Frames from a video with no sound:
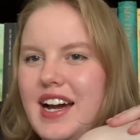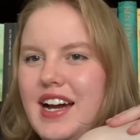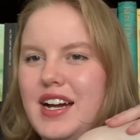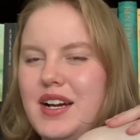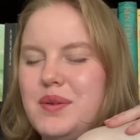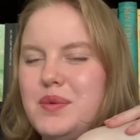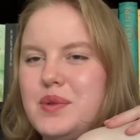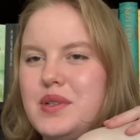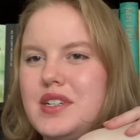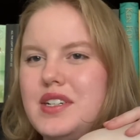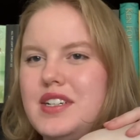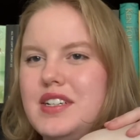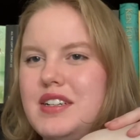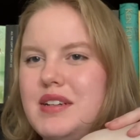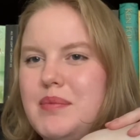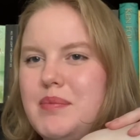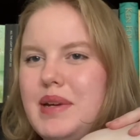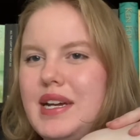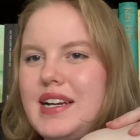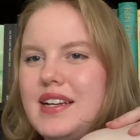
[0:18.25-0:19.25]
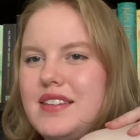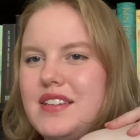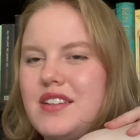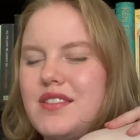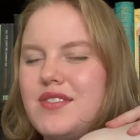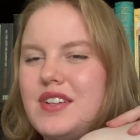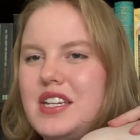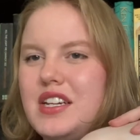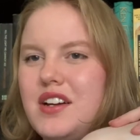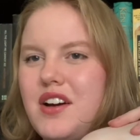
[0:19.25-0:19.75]
I would make a
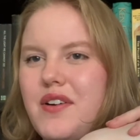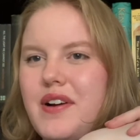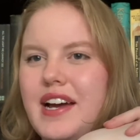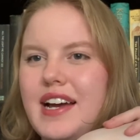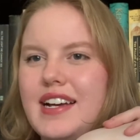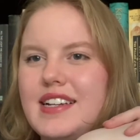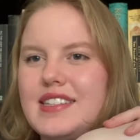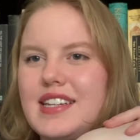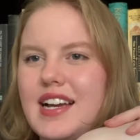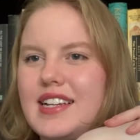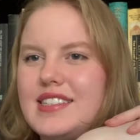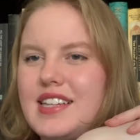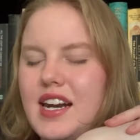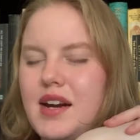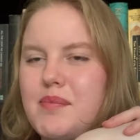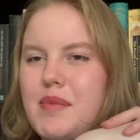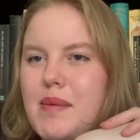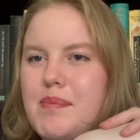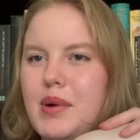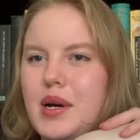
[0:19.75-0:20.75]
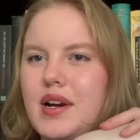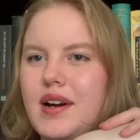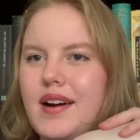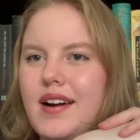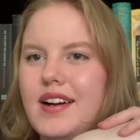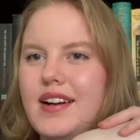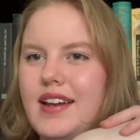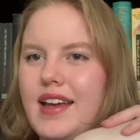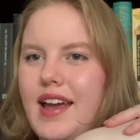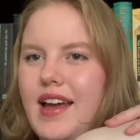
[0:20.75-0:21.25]
little video as I set up my book
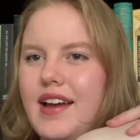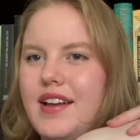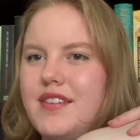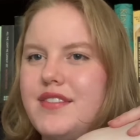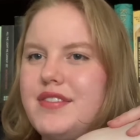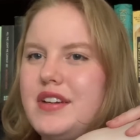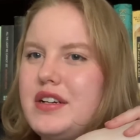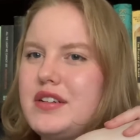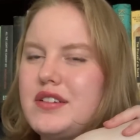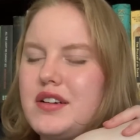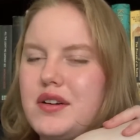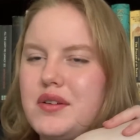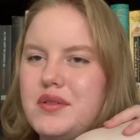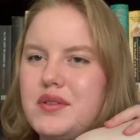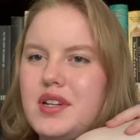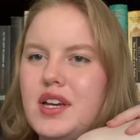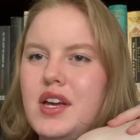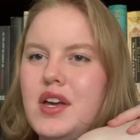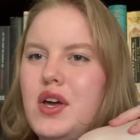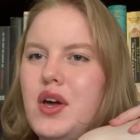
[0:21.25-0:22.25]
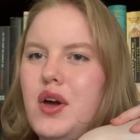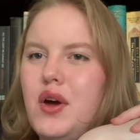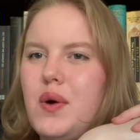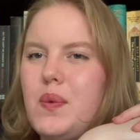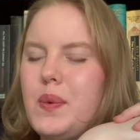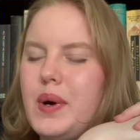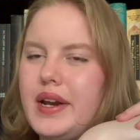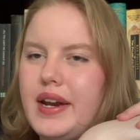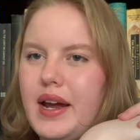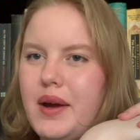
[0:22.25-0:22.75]
cart and figure out
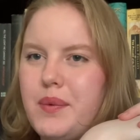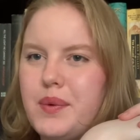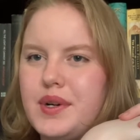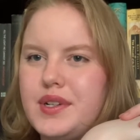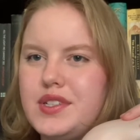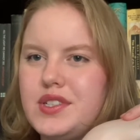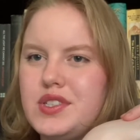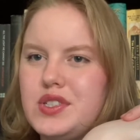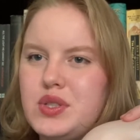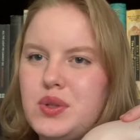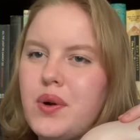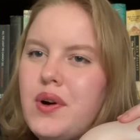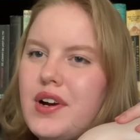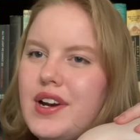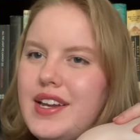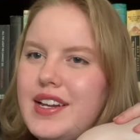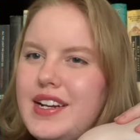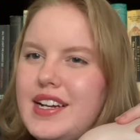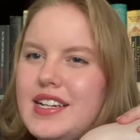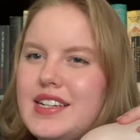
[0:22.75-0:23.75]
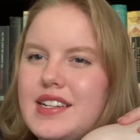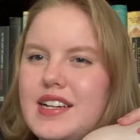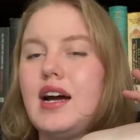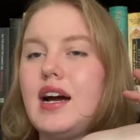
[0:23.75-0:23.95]
what I want to store in it.